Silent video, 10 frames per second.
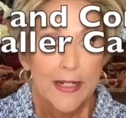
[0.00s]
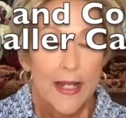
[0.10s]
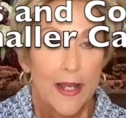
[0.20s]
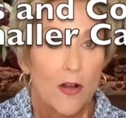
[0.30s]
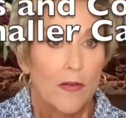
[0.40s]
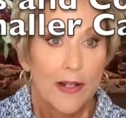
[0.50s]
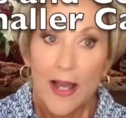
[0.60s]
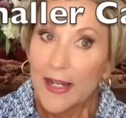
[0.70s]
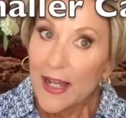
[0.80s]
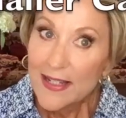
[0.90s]
Now,
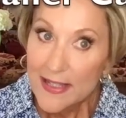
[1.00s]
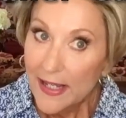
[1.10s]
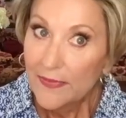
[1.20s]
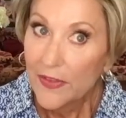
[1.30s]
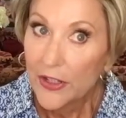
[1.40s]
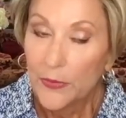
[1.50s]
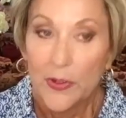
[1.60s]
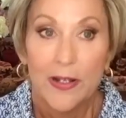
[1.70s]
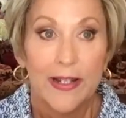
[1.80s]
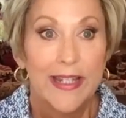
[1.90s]
like I said
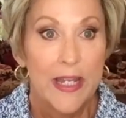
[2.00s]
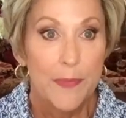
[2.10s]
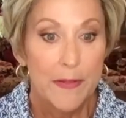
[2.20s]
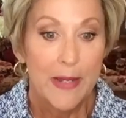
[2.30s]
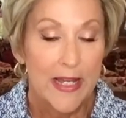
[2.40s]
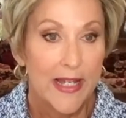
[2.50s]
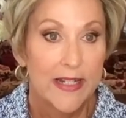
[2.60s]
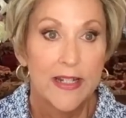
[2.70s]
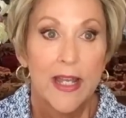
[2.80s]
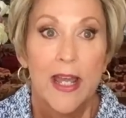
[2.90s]
though, keep in
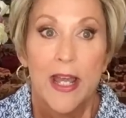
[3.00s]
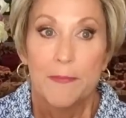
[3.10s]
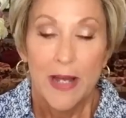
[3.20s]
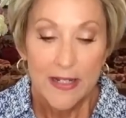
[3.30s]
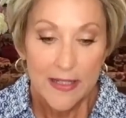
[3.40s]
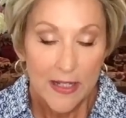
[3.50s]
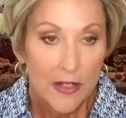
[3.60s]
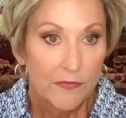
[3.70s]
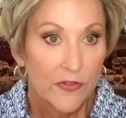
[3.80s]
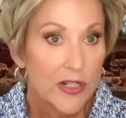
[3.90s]
mind my
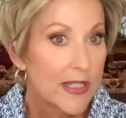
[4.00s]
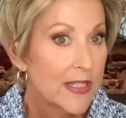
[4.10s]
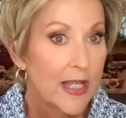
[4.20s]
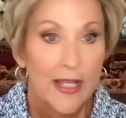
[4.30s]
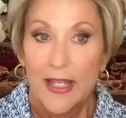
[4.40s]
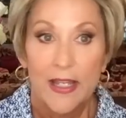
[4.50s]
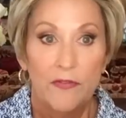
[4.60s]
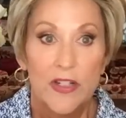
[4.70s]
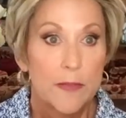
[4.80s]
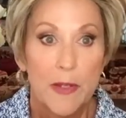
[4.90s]
circumference,
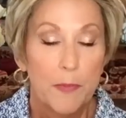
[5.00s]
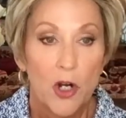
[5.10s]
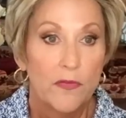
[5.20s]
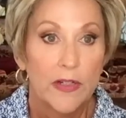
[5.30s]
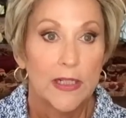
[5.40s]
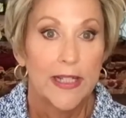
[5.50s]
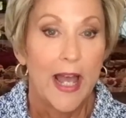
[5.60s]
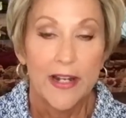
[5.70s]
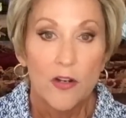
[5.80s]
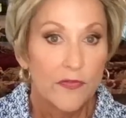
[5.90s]
it fits me perfectly.
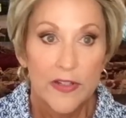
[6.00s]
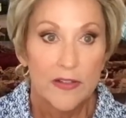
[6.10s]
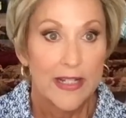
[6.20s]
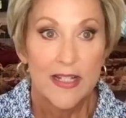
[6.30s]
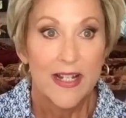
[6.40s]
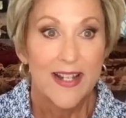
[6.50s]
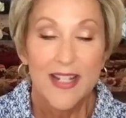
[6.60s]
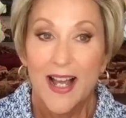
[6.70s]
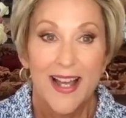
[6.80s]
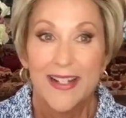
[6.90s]
I don't feel, it's not
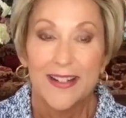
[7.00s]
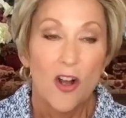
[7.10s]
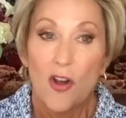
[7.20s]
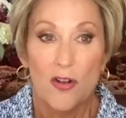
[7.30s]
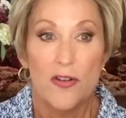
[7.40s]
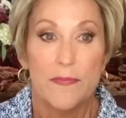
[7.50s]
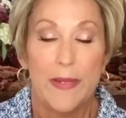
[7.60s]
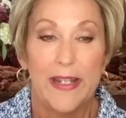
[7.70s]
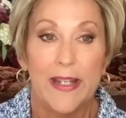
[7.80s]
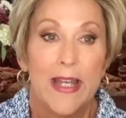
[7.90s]
tight at all on
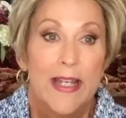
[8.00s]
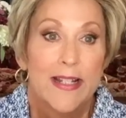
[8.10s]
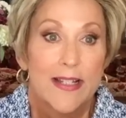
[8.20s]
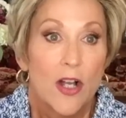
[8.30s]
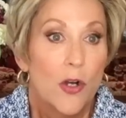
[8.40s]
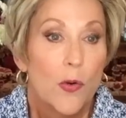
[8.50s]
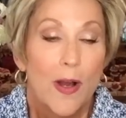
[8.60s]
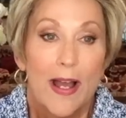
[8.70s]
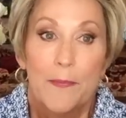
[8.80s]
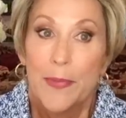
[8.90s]
me.
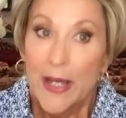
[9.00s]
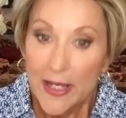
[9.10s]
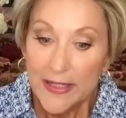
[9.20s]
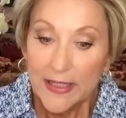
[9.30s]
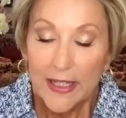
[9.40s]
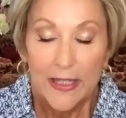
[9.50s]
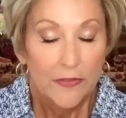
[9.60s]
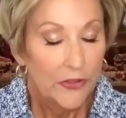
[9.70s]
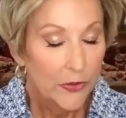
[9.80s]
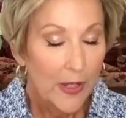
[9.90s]
So, but
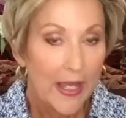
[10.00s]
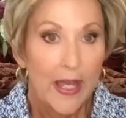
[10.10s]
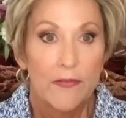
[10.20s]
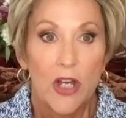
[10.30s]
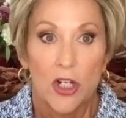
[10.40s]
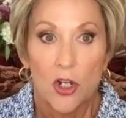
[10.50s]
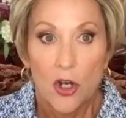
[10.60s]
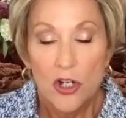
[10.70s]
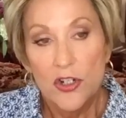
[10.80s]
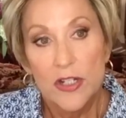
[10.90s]
if you have a
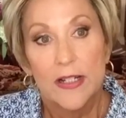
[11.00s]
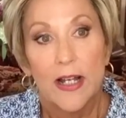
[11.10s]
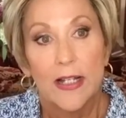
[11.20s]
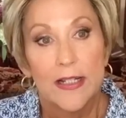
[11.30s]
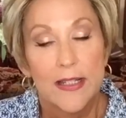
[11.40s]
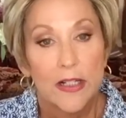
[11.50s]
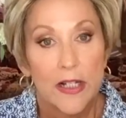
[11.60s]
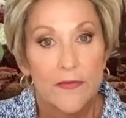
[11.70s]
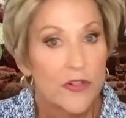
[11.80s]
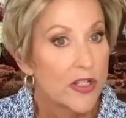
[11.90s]
large uh,
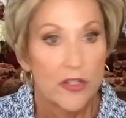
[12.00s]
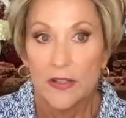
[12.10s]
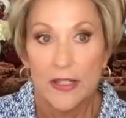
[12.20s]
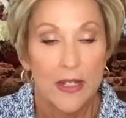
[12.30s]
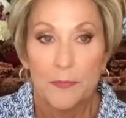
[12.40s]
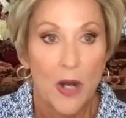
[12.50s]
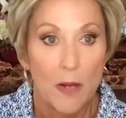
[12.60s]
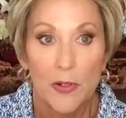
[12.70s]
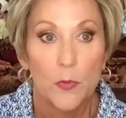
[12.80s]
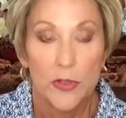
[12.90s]
circumference, it
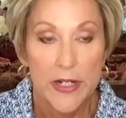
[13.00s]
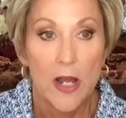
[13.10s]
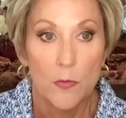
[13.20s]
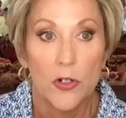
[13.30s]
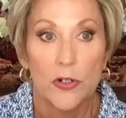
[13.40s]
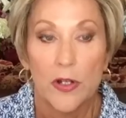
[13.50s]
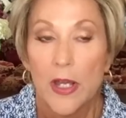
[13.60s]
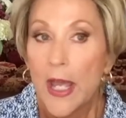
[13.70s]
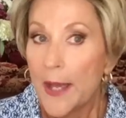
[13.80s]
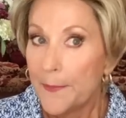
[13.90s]
probably would not work.
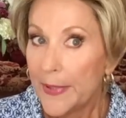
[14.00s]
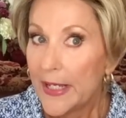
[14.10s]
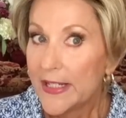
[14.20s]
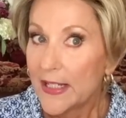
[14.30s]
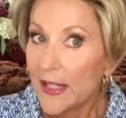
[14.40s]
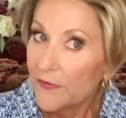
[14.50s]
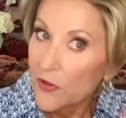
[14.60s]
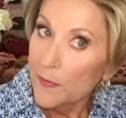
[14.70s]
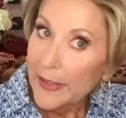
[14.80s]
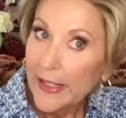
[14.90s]
But
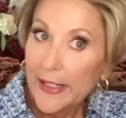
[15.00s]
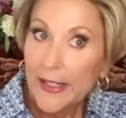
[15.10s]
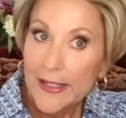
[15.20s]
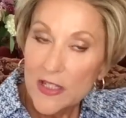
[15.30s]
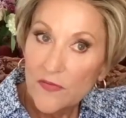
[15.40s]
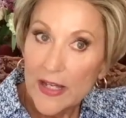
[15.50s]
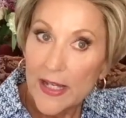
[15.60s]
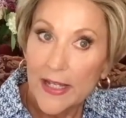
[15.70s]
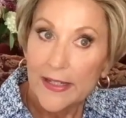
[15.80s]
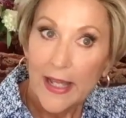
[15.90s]
for me, it's
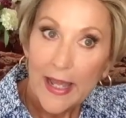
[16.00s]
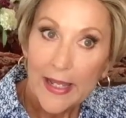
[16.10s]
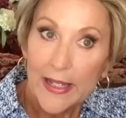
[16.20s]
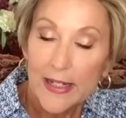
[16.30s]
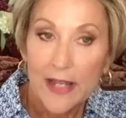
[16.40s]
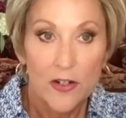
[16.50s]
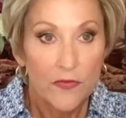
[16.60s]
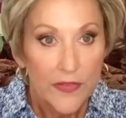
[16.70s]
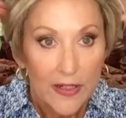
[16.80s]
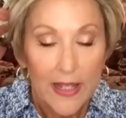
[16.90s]
fine, and I
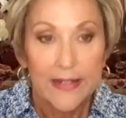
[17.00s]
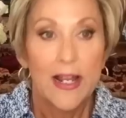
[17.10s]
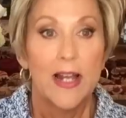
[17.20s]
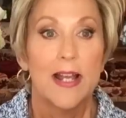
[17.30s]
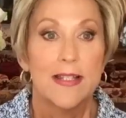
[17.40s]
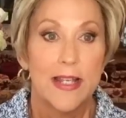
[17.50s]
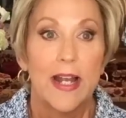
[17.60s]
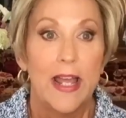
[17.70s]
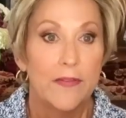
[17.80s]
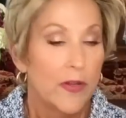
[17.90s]
don't feel, and like I said,
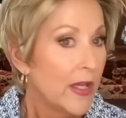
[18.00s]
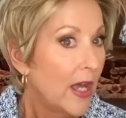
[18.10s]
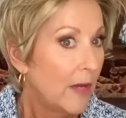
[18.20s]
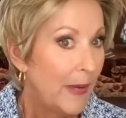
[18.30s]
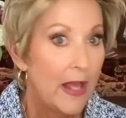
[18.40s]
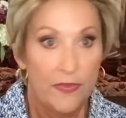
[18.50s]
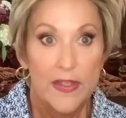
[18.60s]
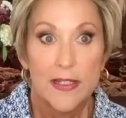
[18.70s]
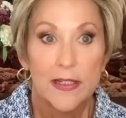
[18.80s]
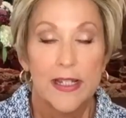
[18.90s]
I have about
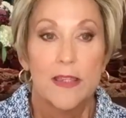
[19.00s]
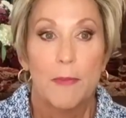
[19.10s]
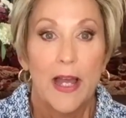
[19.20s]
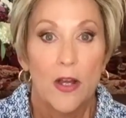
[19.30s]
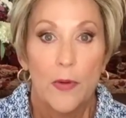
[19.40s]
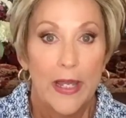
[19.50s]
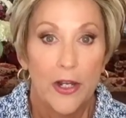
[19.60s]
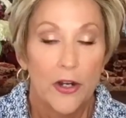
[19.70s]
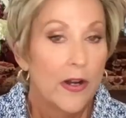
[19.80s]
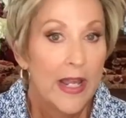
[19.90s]
this length by
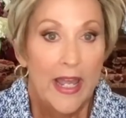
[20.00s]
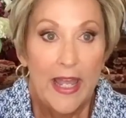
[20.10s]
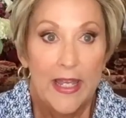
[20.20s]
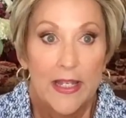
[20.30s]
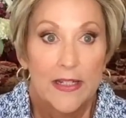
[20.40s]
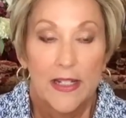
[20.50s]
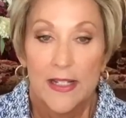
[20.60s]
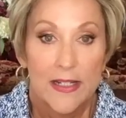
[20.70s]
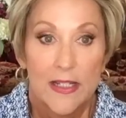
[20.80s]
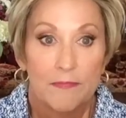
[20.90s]
O'Hare, and
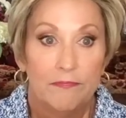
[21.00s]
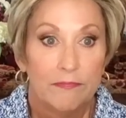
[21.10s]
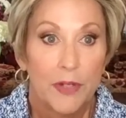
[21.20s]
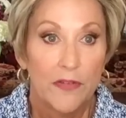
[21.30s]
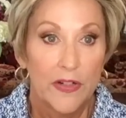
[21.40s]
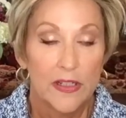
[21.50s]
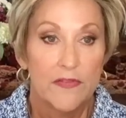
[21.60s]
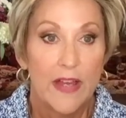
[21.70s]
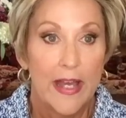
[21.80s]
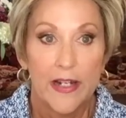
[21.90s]
it's perfectly
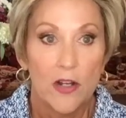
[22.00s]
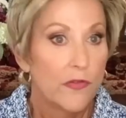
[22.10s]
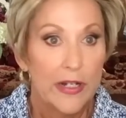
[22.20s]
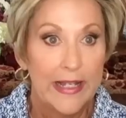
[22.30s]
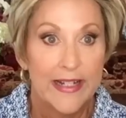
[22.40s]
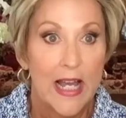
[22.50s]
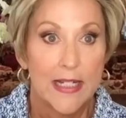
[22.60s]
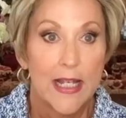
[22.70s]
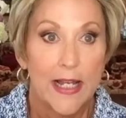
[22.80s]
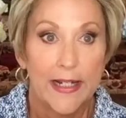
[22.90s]
fine over it and not
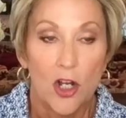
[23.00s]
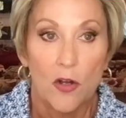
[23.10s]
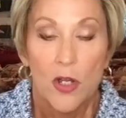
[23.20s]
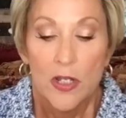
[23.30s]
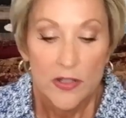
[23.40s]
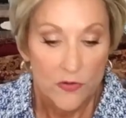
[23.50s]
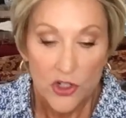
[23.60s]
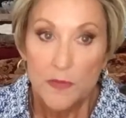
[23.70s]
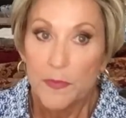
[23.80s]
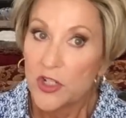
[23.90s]
tight at all. So
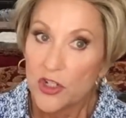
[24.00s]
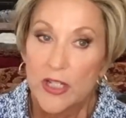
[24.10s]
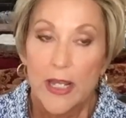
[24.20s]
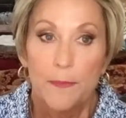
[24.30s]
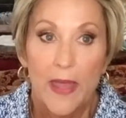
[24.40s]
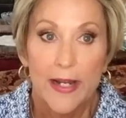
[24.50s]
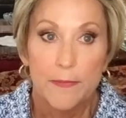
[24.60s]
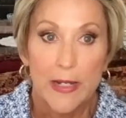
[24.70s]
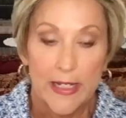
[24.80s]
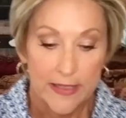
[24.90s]
just, but just keep that
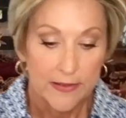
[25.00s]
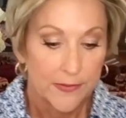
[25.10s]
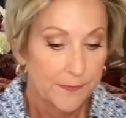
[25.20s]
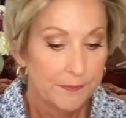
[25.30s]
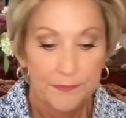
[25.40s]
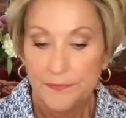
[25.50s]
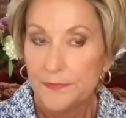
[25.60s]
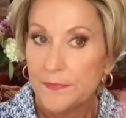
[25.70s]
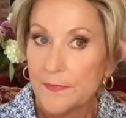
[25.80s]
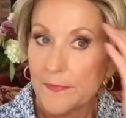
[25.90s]
in mind.
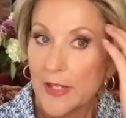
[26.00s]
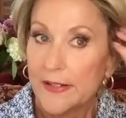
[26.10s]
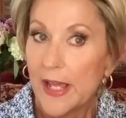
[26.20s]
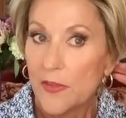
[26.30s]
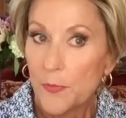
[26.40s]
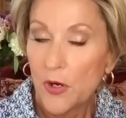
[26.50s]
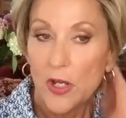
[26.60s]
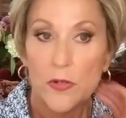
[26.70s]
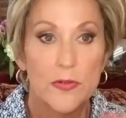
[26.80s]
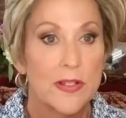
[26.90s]
Now the
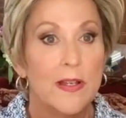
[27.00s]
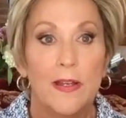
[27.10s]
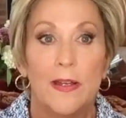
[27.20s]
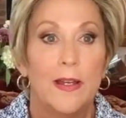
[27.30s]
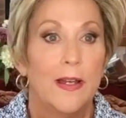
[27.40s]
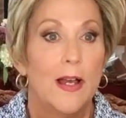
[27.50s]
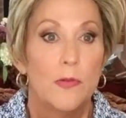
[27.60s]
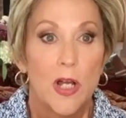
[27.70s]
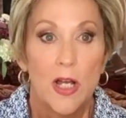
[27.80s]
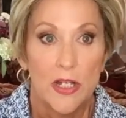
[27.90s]
pros,
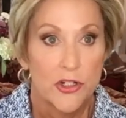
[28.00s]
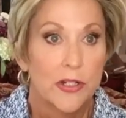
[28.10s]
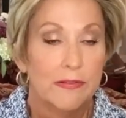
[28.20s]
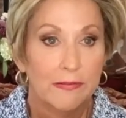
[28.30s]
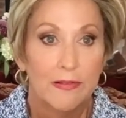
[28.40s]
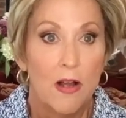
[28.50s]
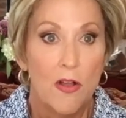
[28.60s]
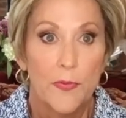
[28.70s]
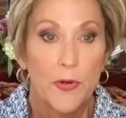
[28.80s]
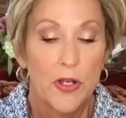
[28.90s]
oh gosh,
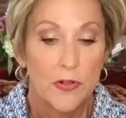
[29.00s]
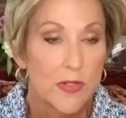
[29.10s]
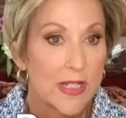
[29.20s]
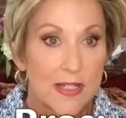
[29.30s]
all the pros.